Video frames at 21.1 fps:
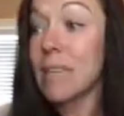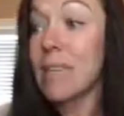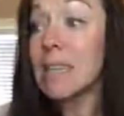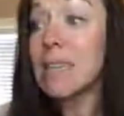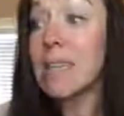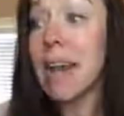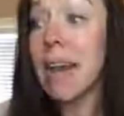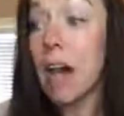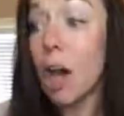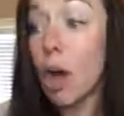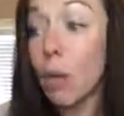
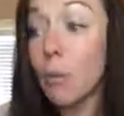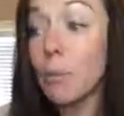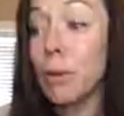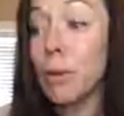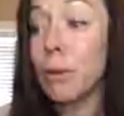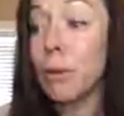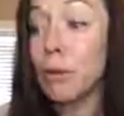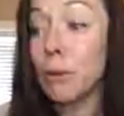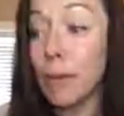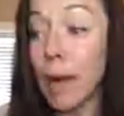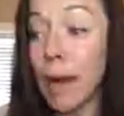to help
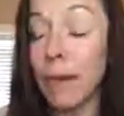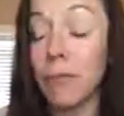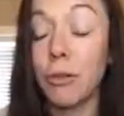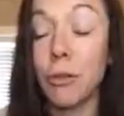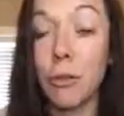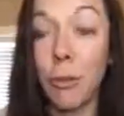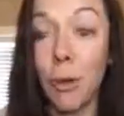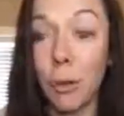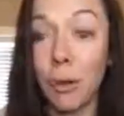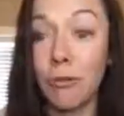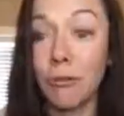you thrive
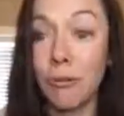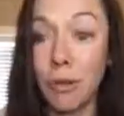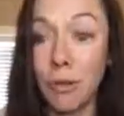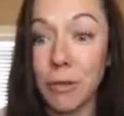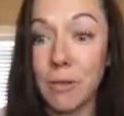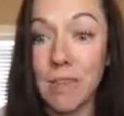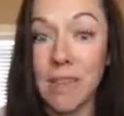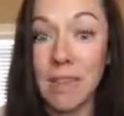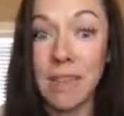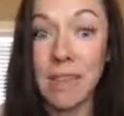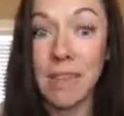through cold and flu
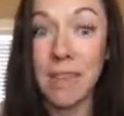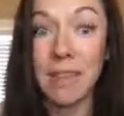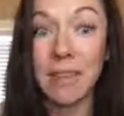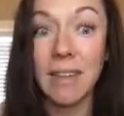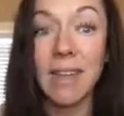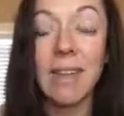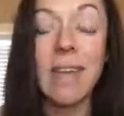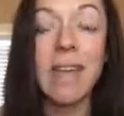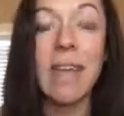season,